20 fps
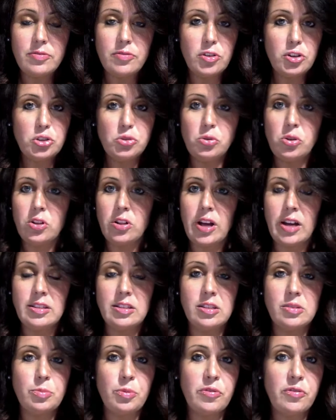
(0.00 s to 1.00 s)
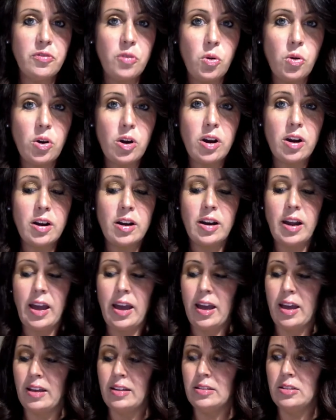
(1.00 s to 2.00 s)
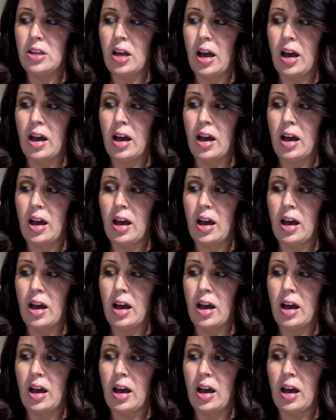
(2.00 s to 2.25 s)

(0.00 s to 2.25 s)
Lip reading: virtual classes before, and